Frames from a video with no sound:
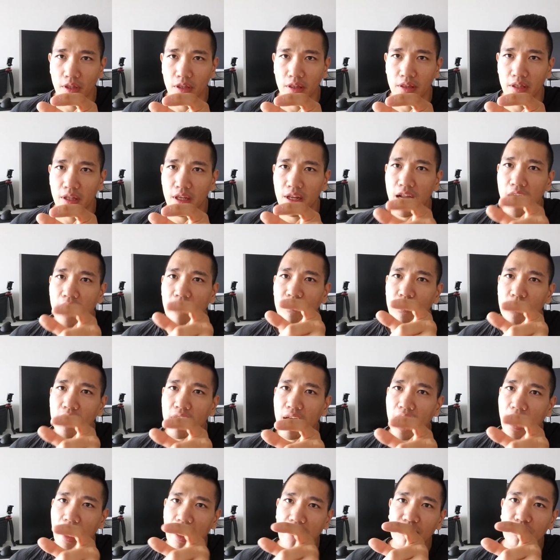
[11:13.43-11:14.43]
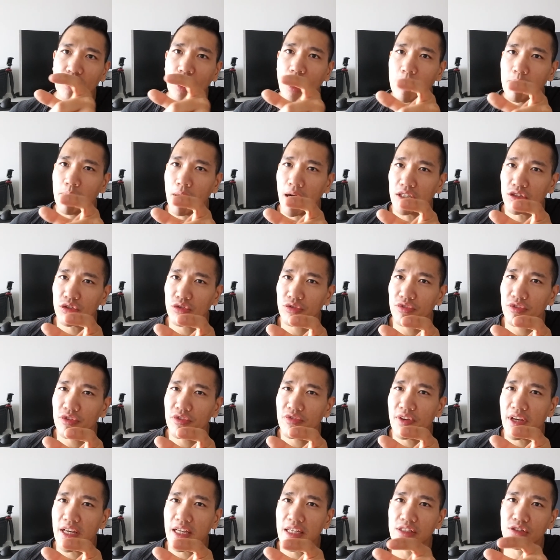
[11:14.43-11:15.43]
Then after that, after hypertrophy
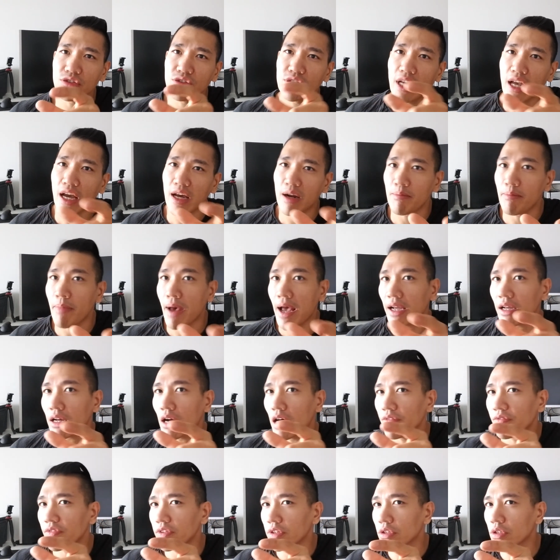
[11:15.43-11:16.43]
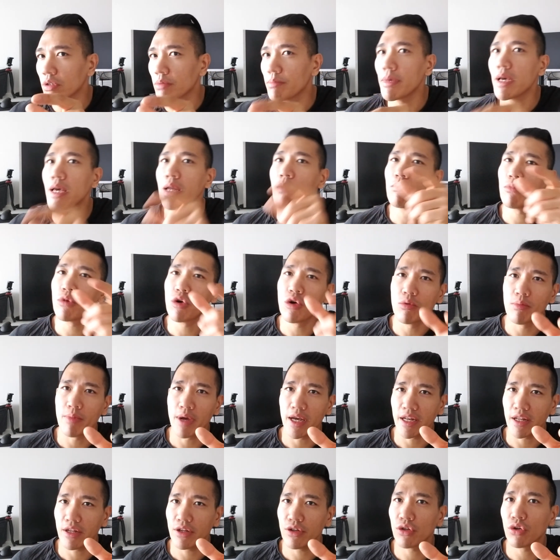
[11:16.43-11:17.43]
phase, you gotta back off a little bit, boom,
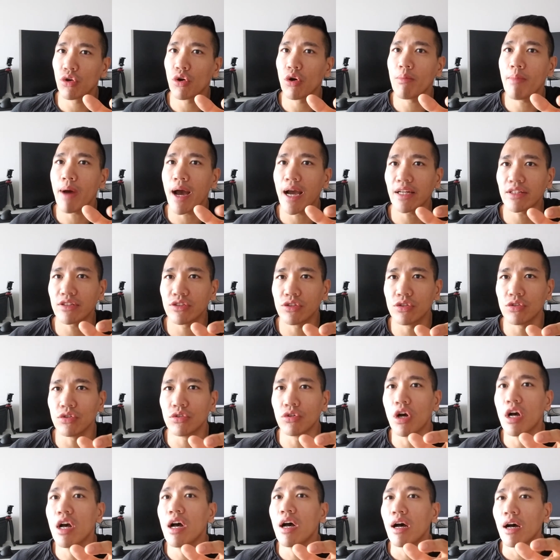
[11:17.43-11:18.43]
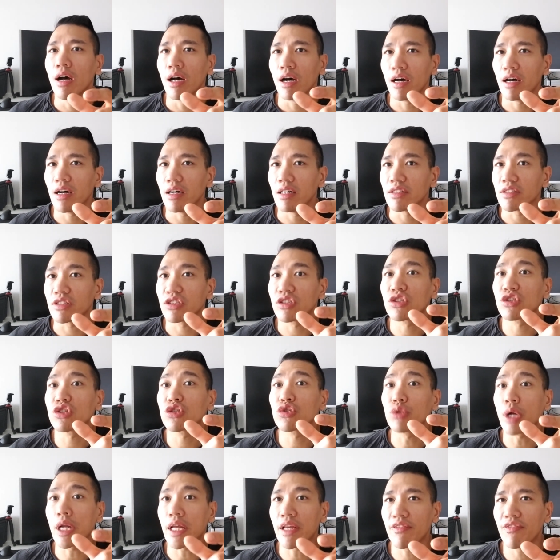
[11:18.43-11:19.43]
and then you go back to uh,
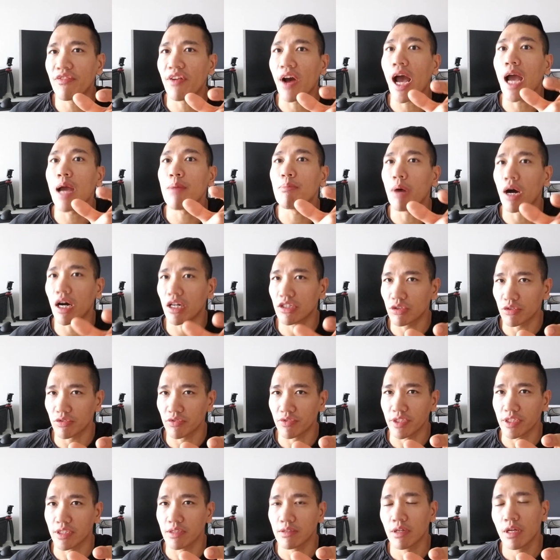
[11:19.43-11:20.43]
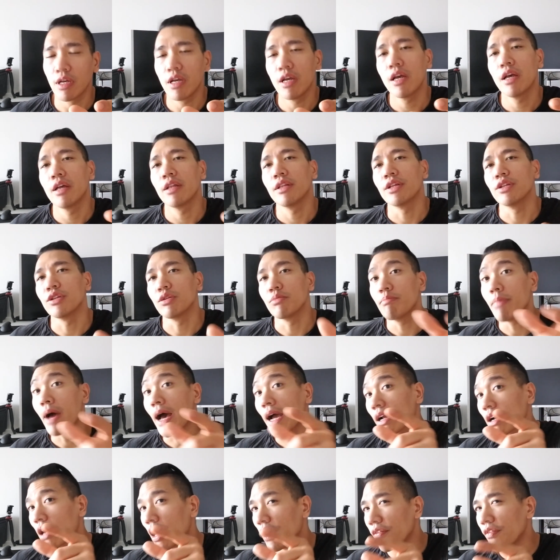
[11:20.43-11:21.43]
strength hypertrophy. Then you
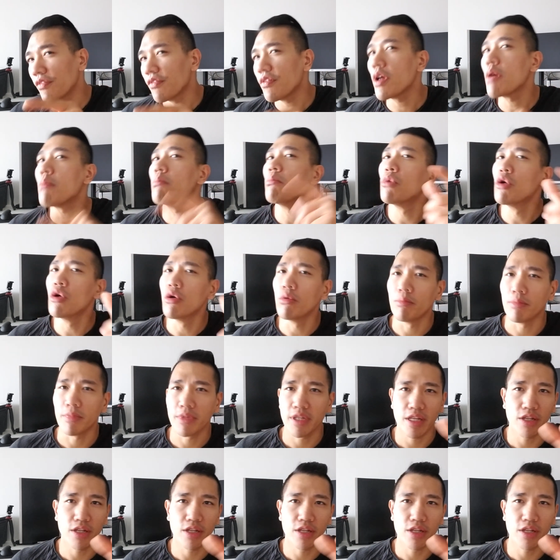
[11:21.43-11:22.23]
back off of it, boom.